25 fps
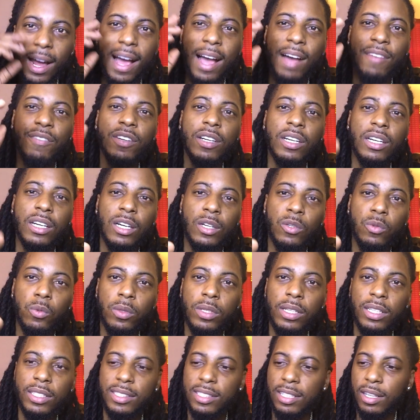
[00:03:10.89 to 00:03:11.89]
I have a good
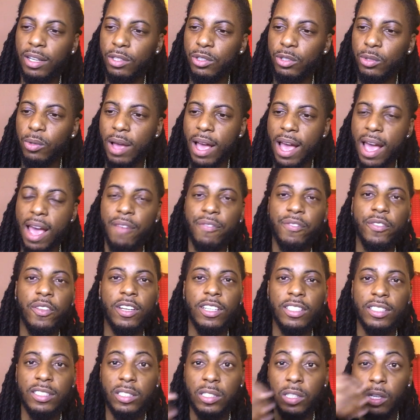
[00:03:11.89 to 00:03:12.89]
one to tell you after
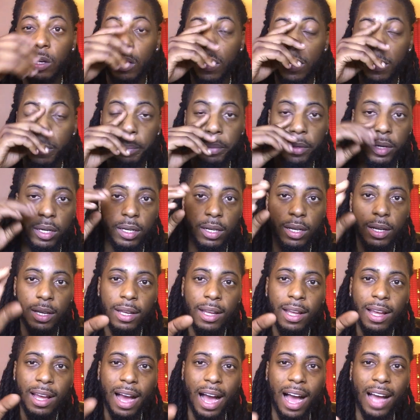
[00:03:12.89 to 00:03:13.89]
this song. But
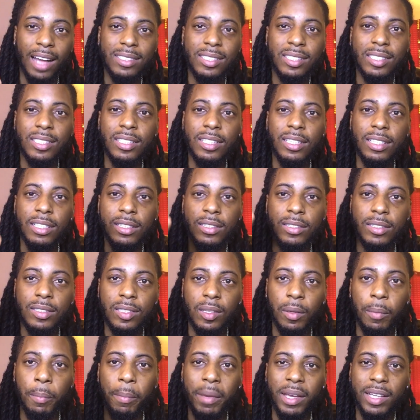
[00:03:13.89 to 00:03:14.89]
I see
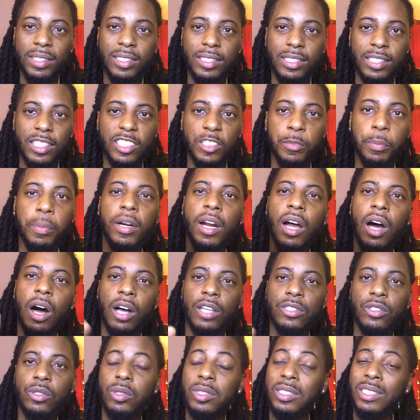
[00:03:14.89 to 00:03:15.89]
some misses, but I
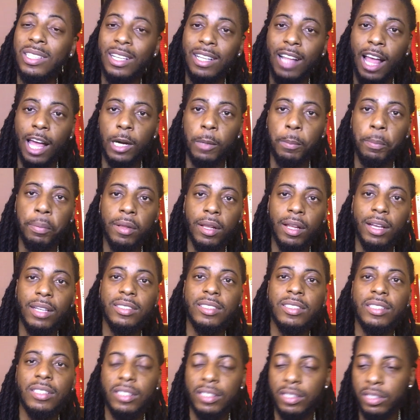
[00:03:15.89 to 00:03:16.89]
also see a lot of
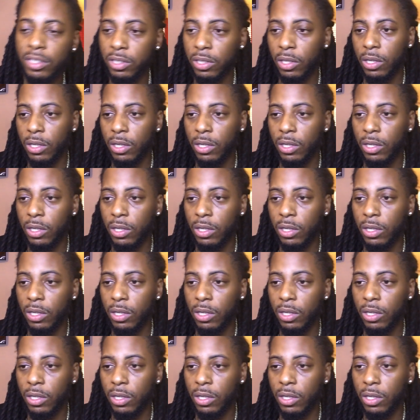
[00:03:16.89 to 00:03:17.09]
plus in this